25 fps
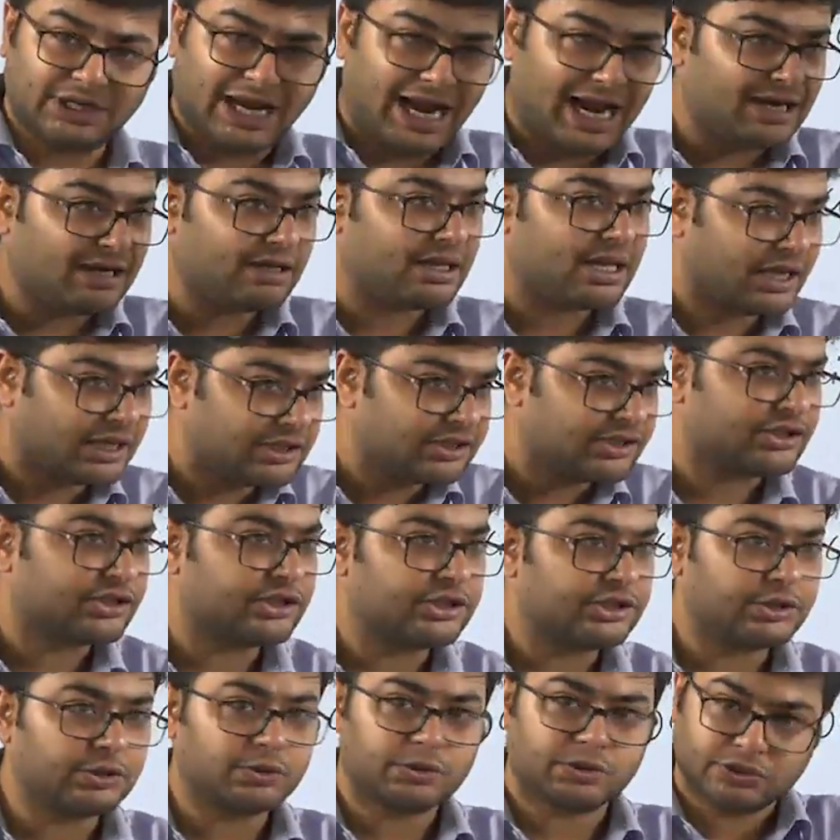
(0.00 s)
and the
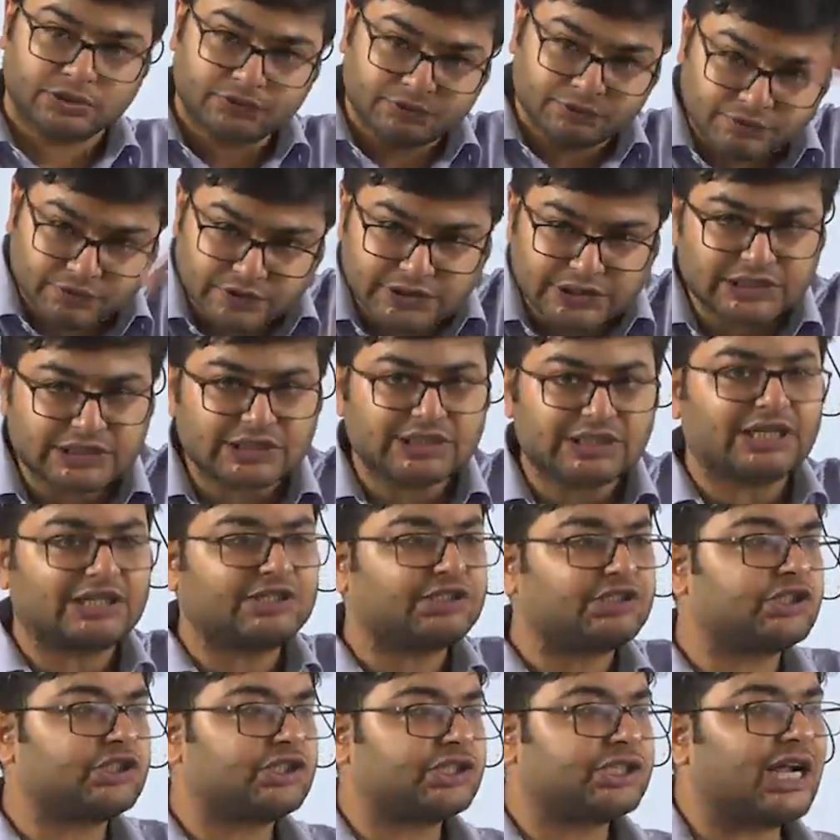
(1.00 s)
institutions within that
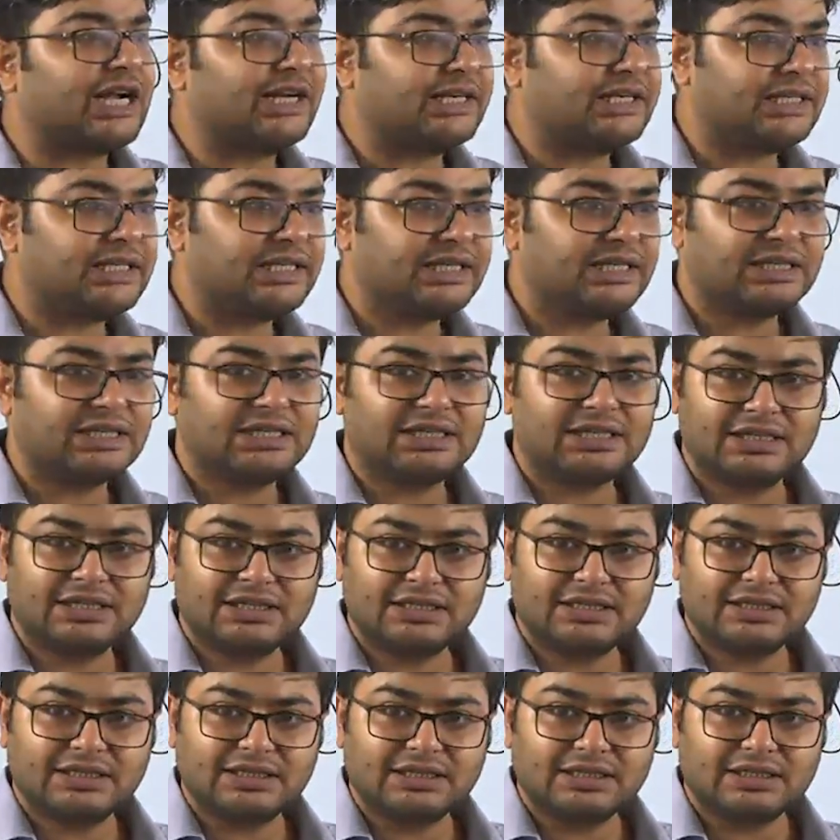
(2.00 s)
society,
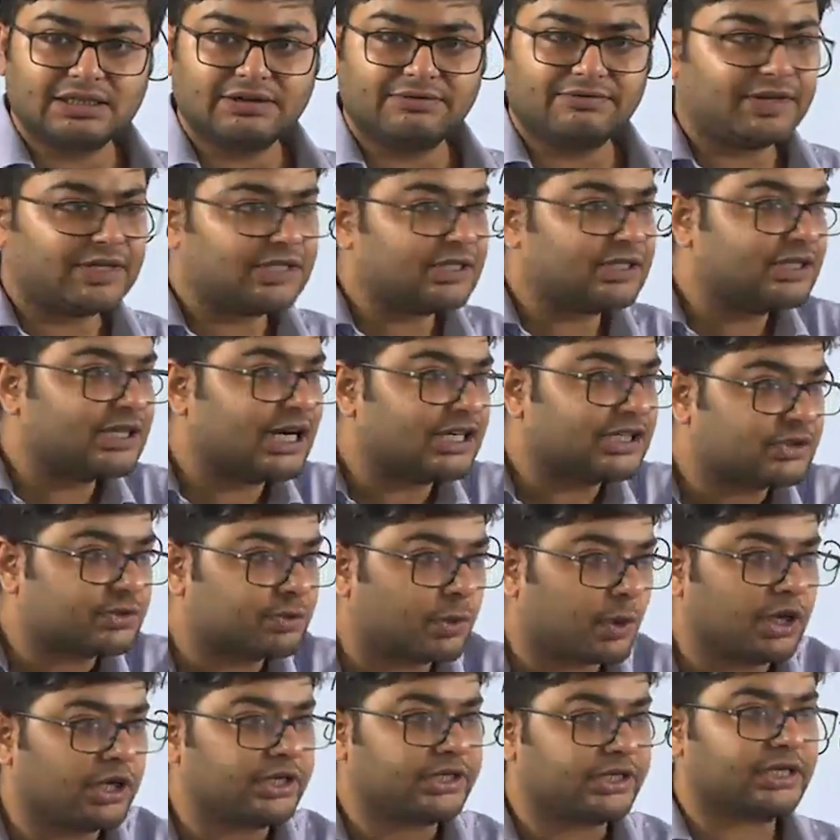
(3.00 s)
whether that's
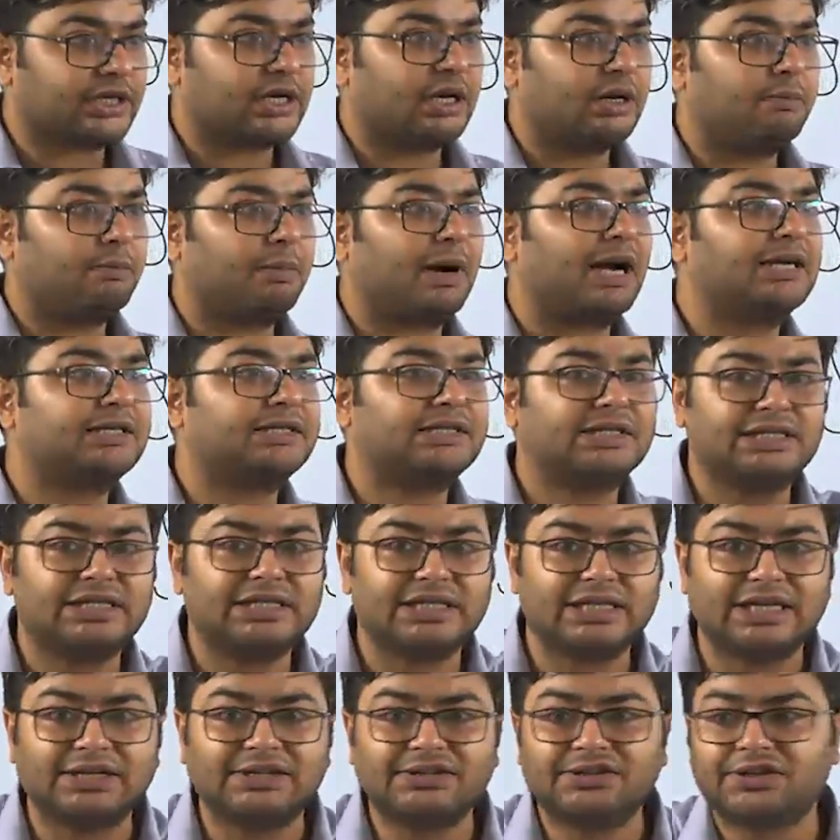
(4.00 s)
political party,
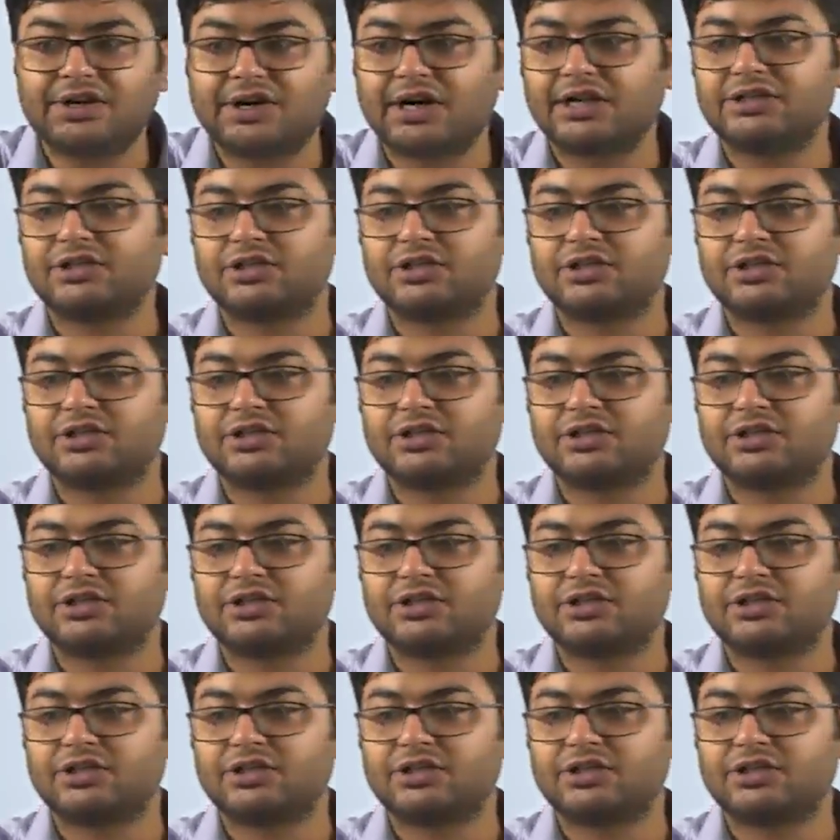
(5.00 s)
interest